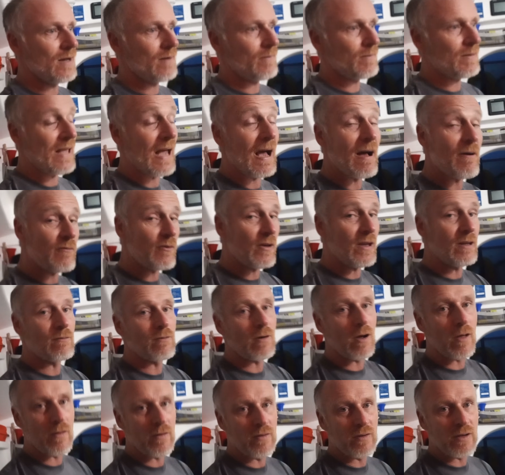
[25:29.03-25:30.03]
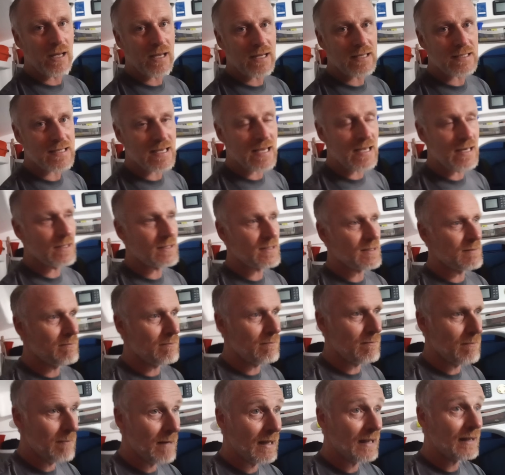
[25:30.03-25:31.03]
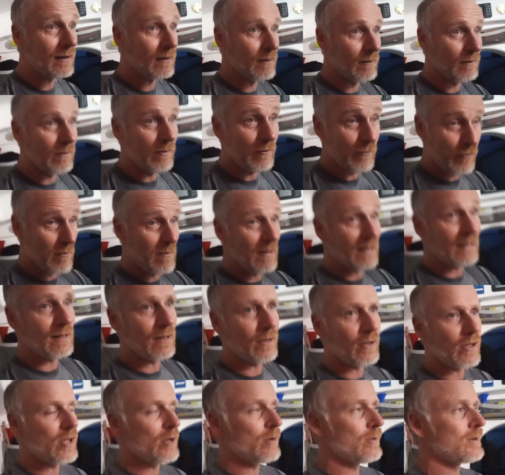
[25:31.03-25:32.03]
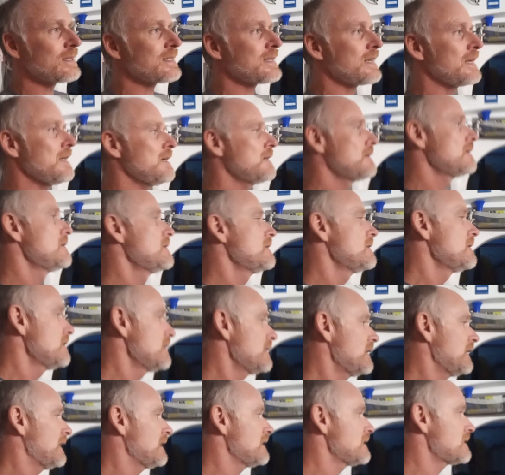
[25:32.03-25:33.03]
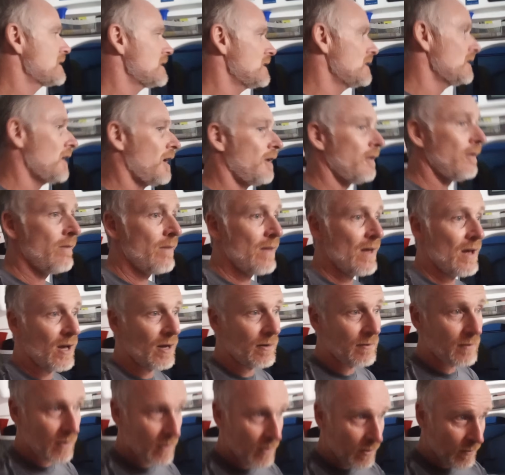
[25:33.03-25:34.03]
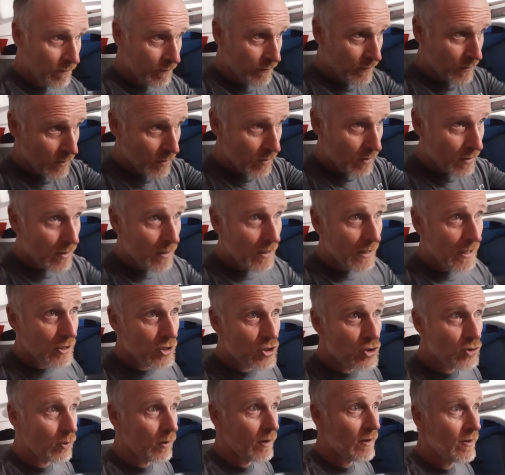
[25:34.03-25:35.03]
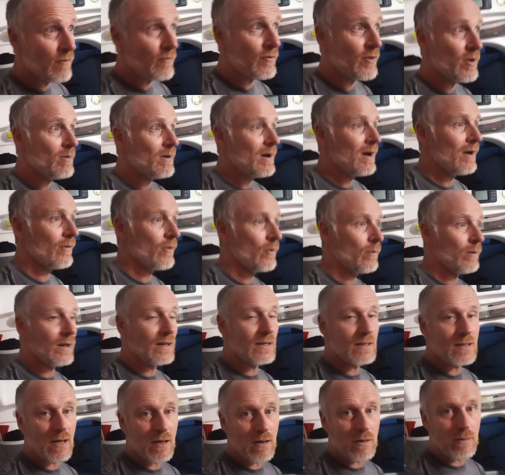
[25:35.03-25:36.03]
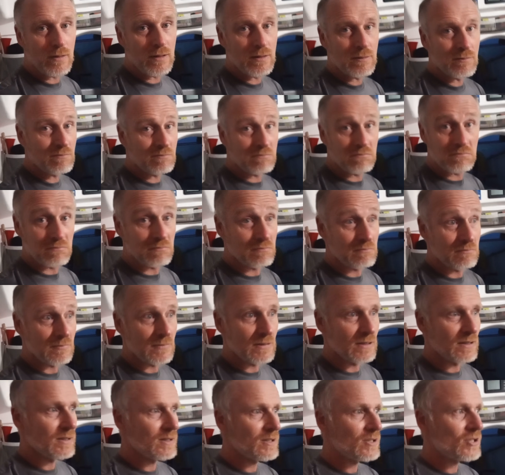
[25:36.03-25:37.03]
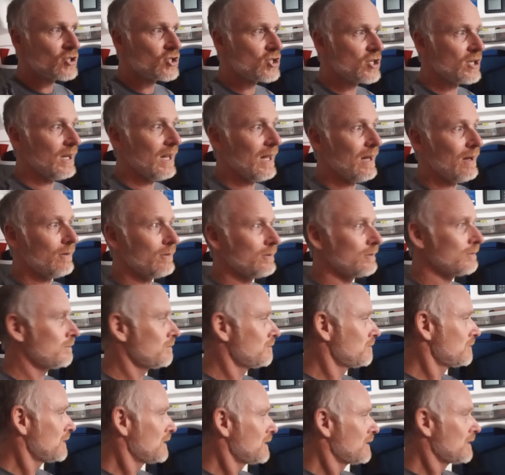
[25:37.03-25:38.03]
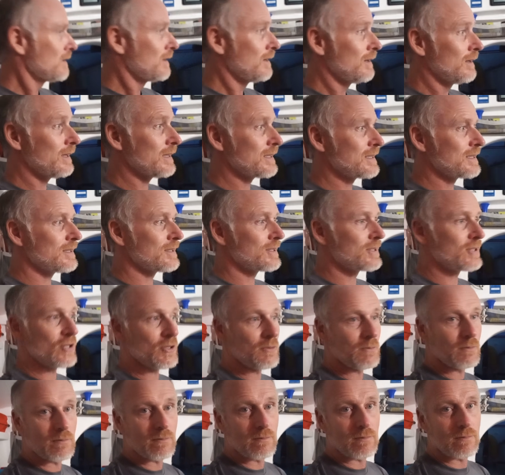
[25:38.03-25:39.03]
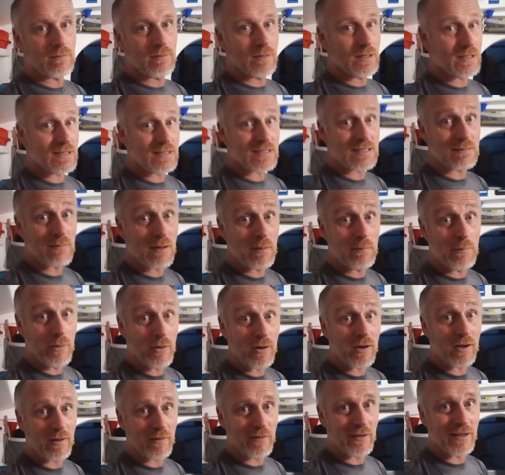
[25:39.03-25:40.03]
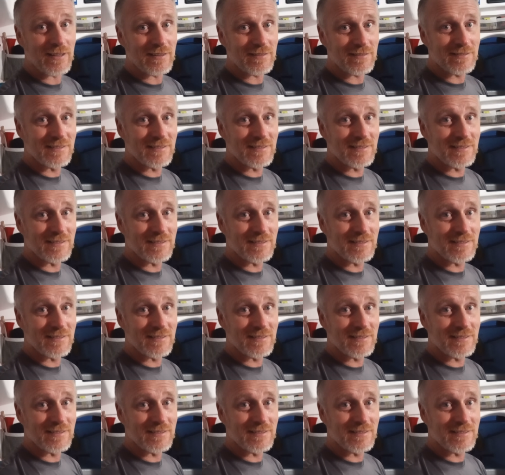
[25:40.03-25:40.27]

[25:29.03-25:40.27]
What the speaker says: caffeine rather than nicotine as a mental acuity. And other than that, I'm going to enjoy the view out the window and chill out and listen to my book, I think.